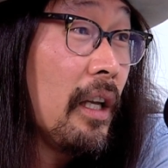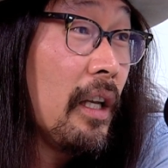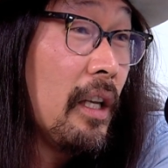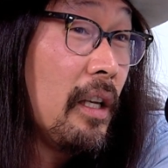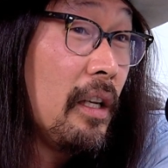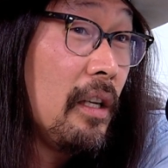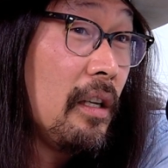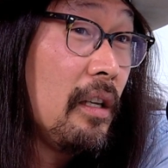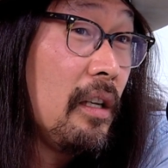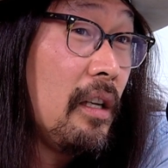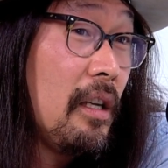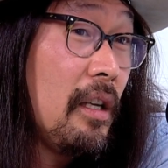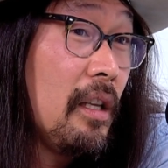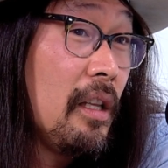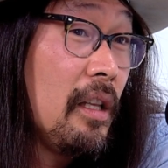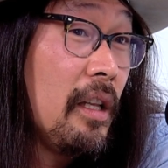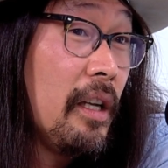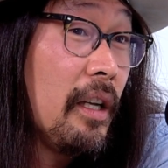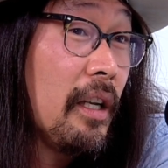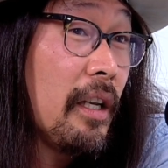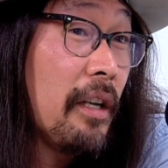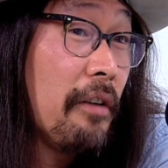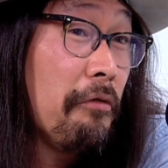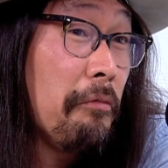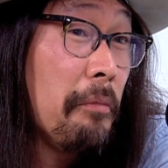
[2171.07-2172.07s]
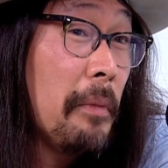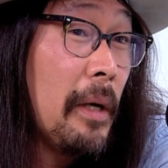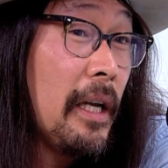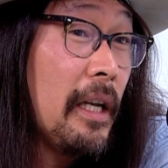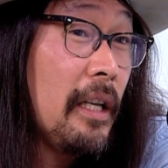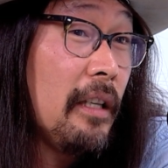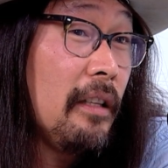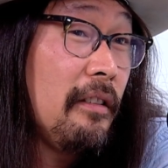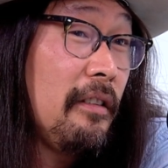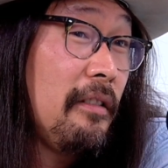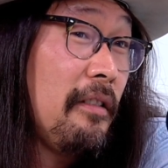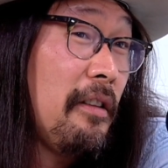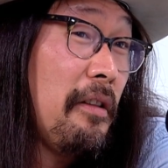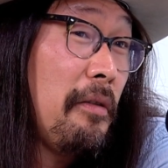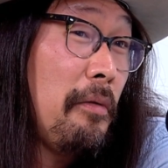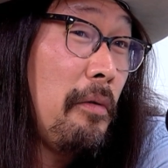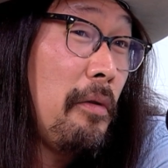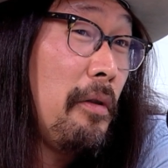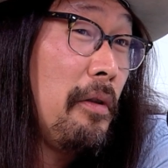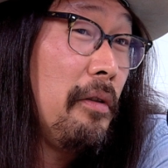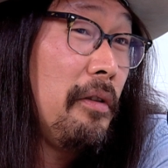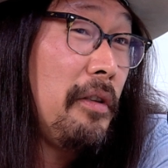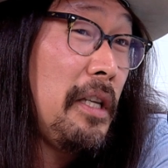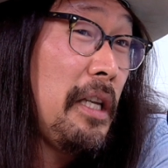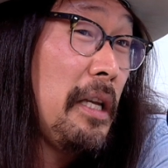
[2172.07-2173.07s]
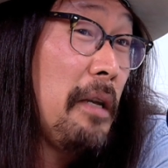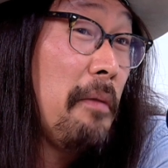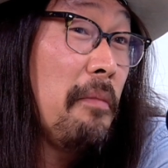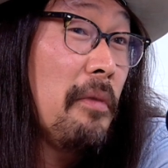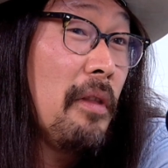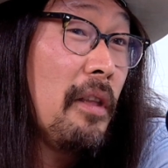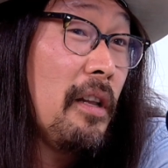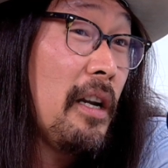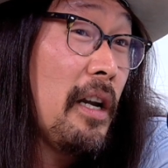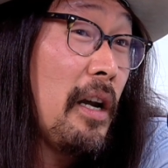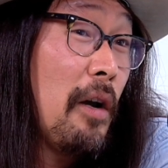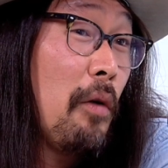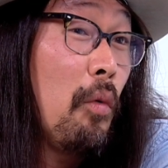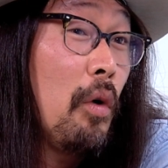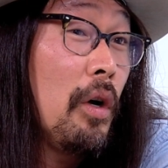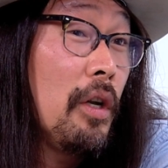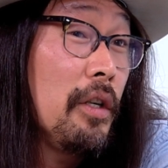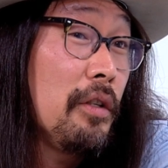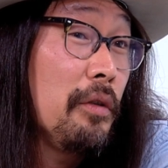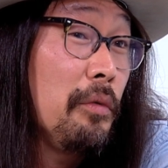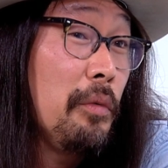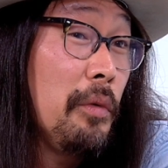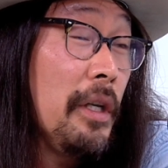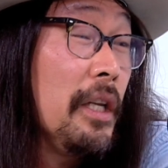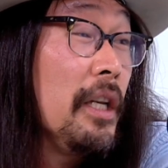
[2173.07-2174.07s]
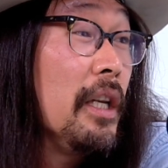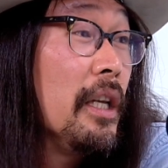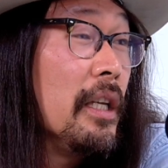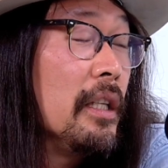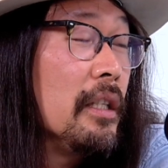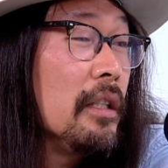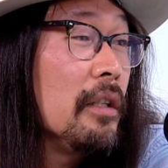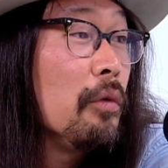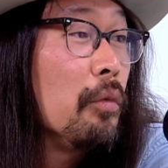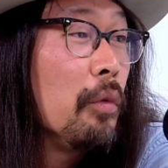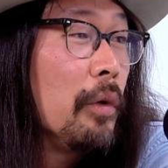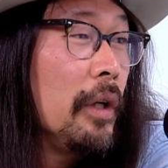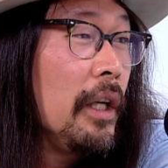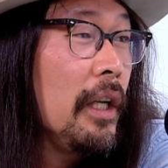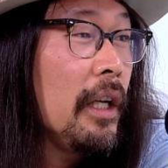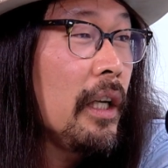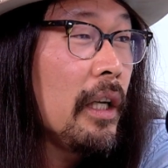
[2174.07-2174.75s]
and like, if the team that I want to win isn't winning,